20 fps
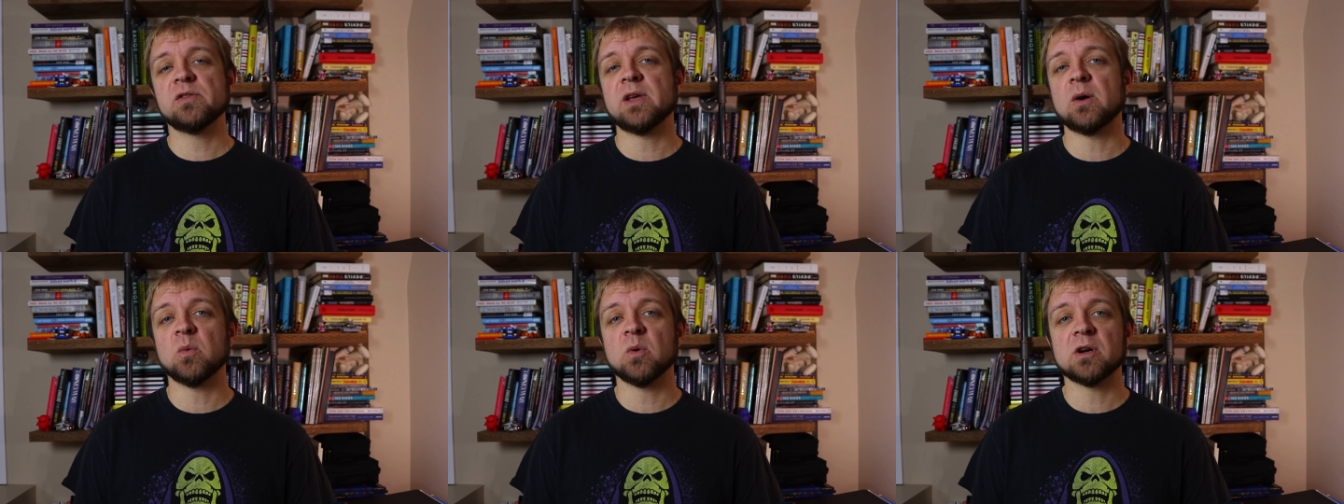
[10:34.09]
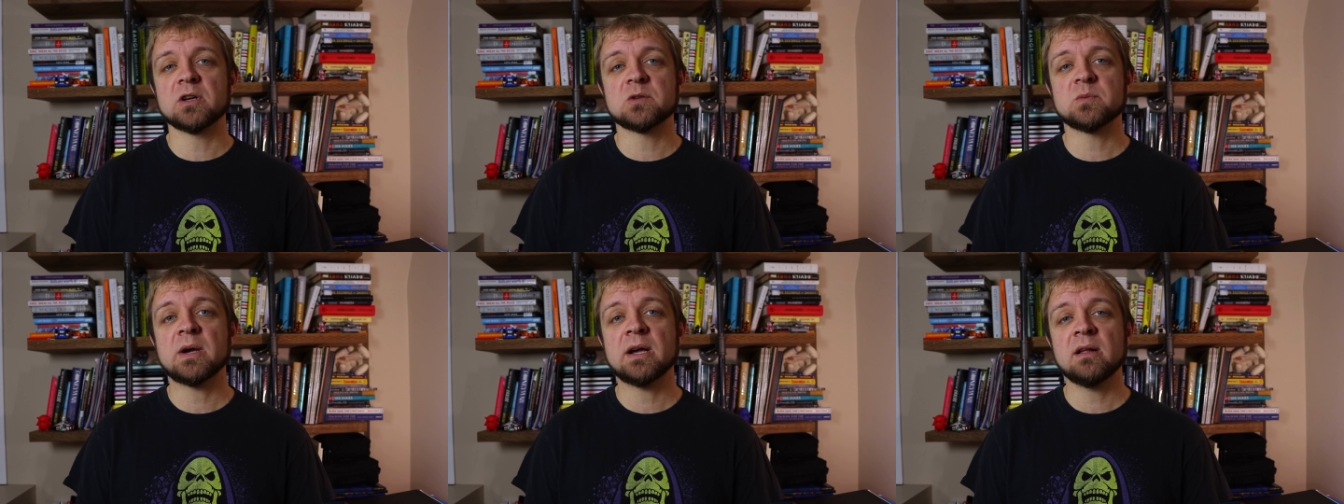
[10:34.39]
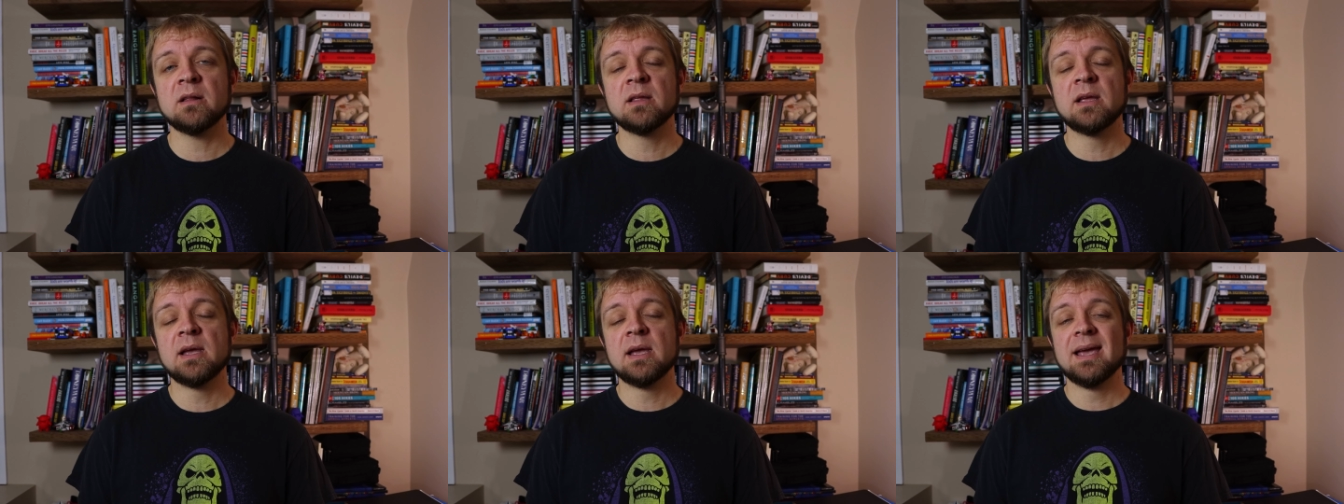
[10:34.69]
that works
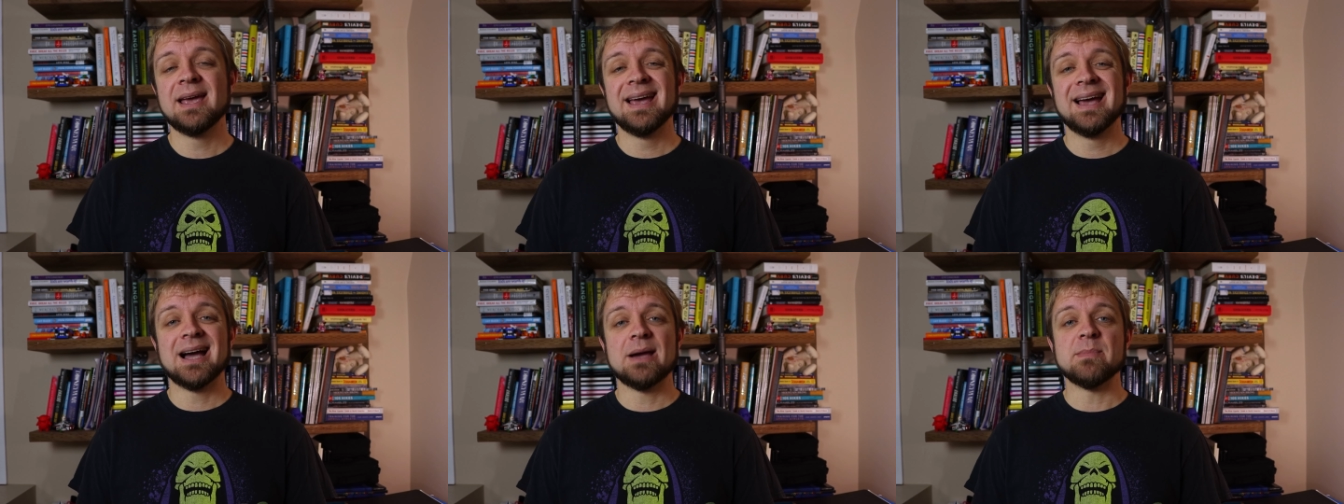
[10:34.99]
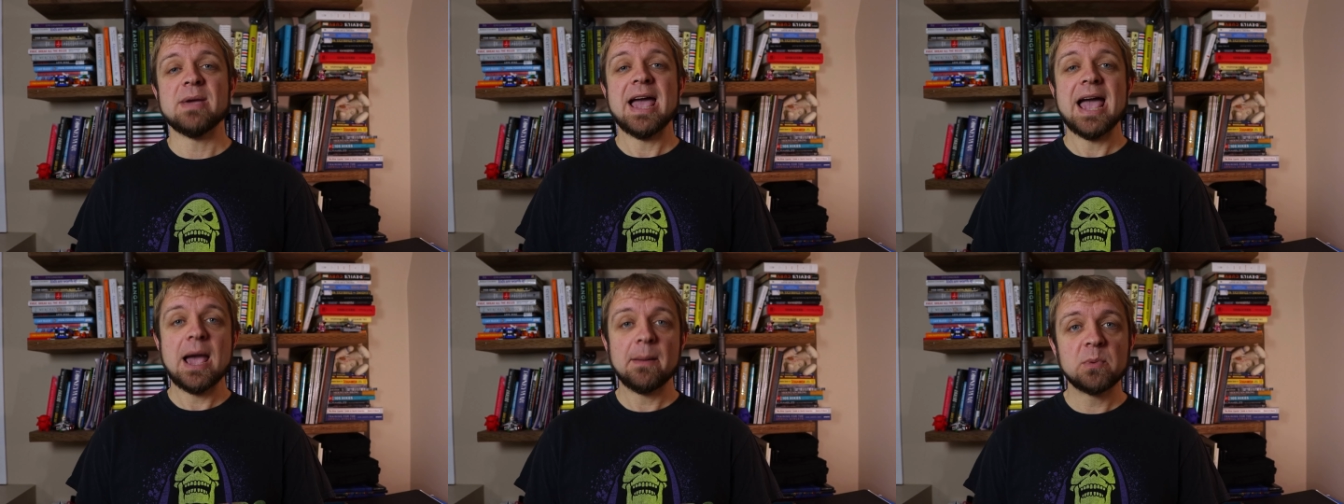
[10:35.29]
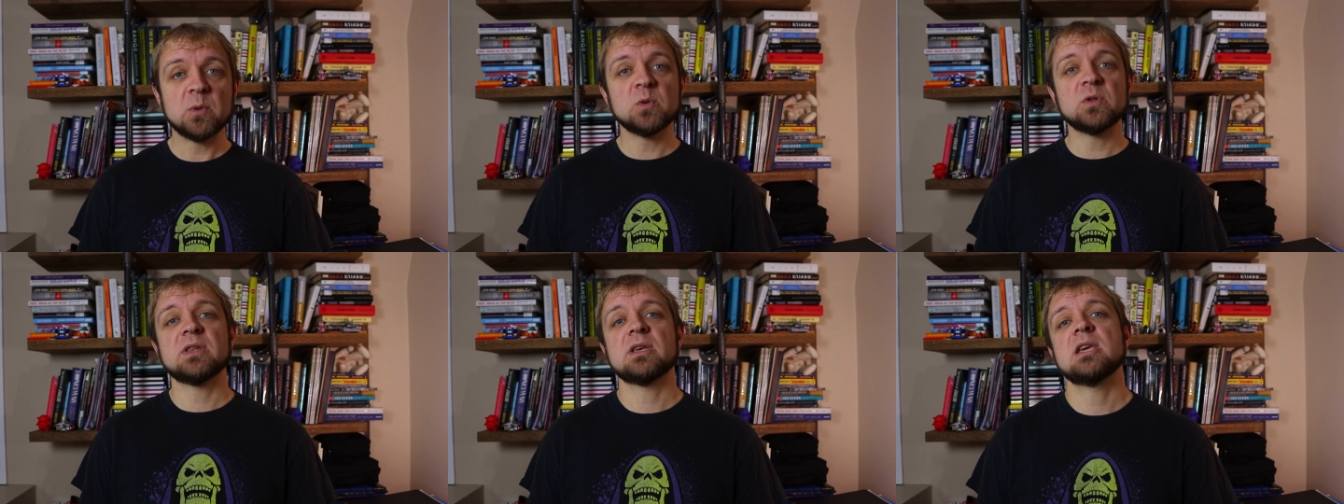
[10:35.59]
well. I'm
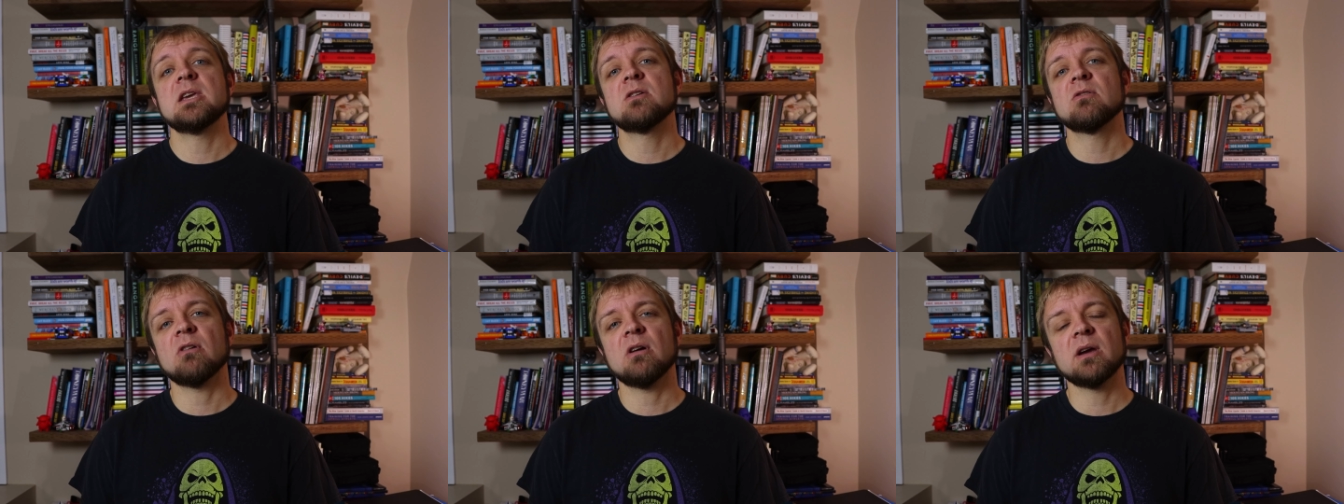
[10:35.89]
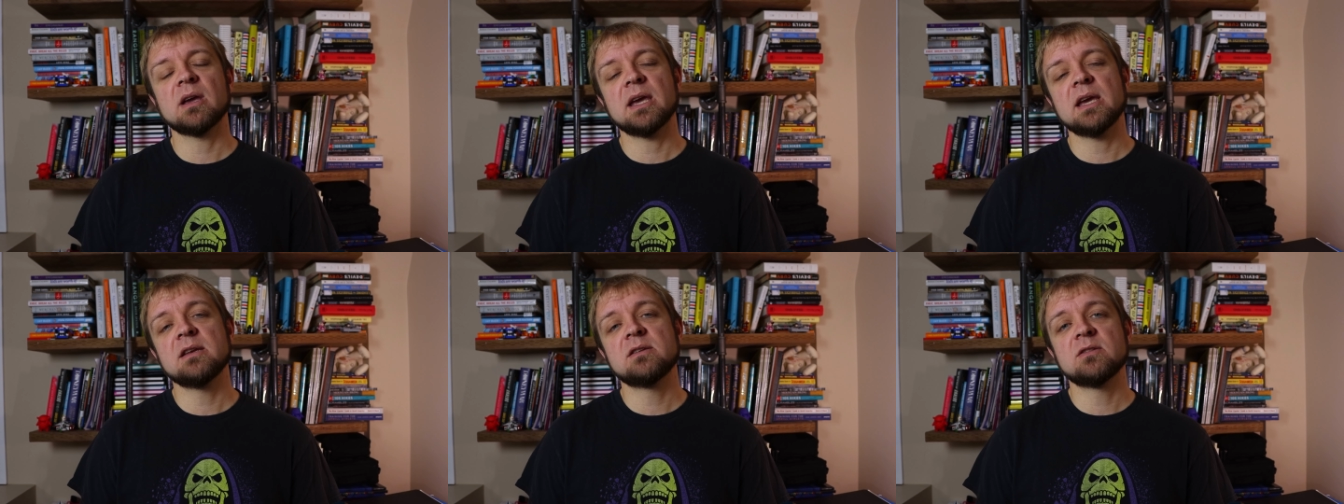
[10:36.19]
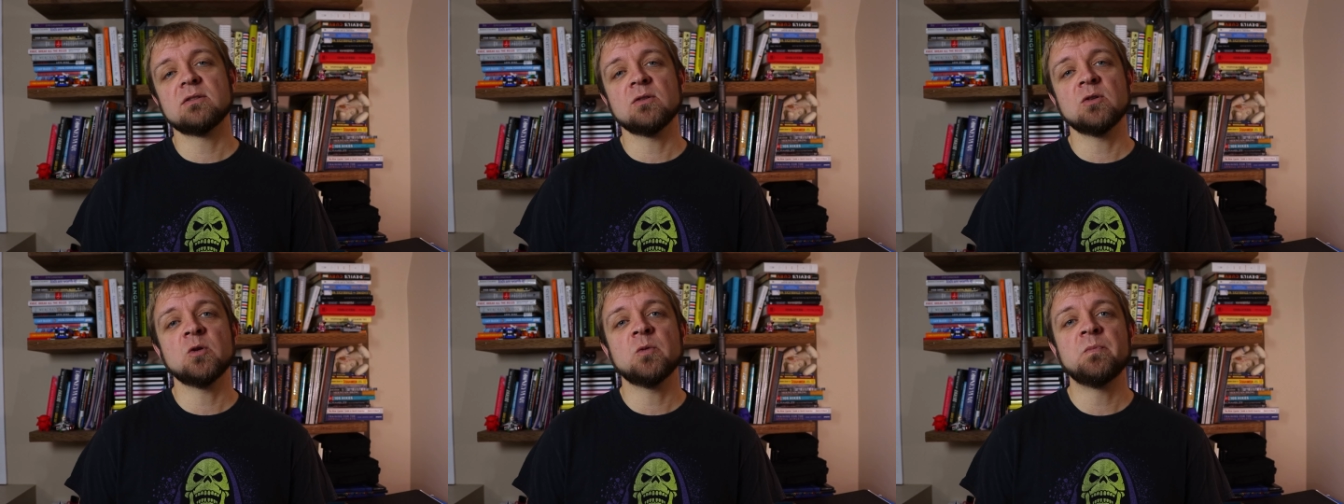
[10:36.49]
happy with the Keychron K
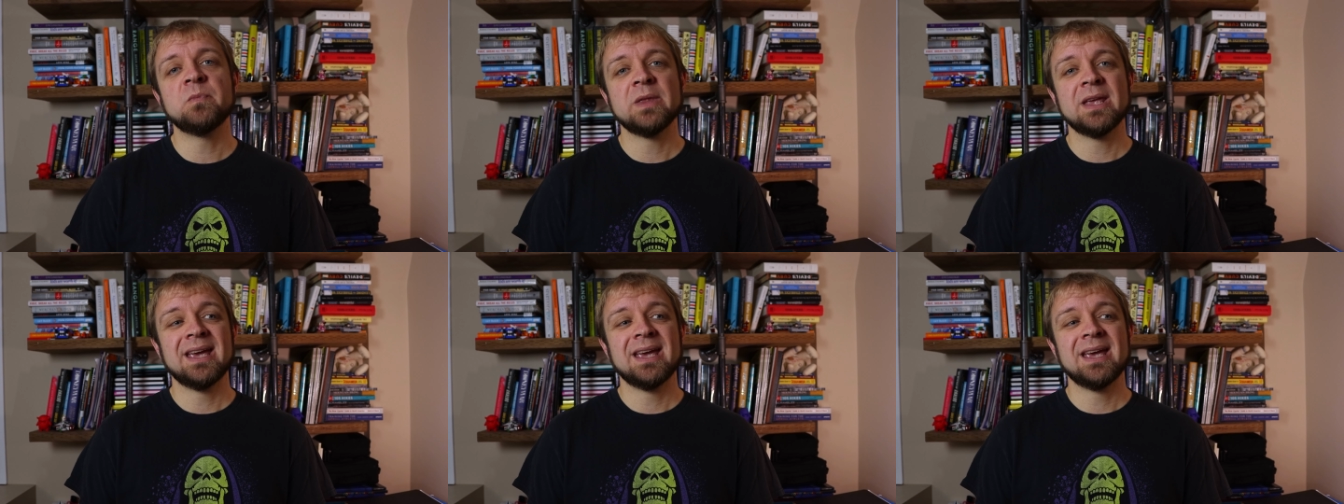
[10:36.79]
two.